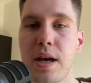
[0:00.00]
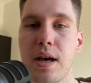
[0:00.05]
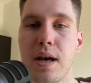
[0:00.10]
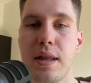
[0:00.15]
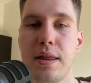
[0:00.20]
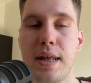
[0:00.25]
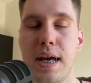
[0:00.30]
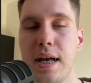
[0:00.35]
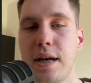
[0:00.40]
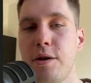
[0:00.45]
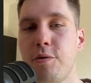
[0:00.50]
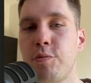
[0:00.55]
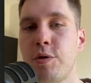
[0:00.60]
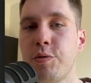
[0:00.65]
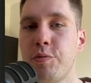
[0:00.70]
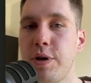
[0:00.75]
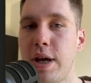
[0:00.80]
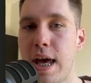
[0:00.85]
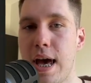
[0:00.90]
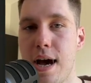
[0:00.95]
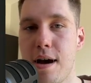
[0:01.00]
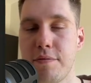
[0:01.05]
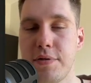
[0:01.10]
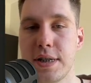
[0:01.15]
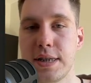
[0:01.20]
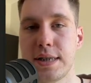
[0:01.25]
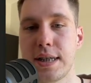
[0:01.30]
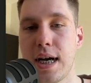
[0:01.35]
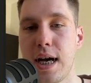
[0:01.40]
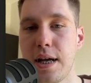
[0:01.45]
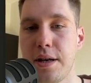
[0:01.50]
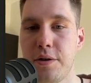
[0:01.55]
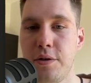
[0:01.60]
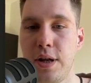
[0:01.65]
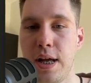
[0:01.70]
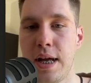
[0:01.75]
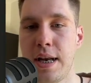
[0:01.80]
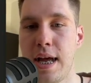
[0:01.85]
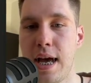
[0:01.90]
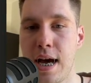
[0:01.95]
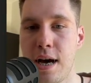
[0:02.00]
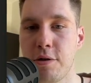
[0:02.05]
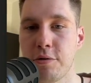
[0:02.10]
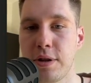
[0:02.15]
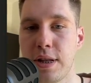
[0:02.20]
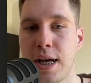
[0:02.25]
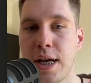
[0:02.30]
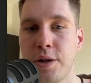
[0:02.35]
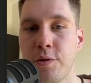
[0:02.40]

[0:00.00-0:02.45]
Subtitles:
Then when we have the title and outline,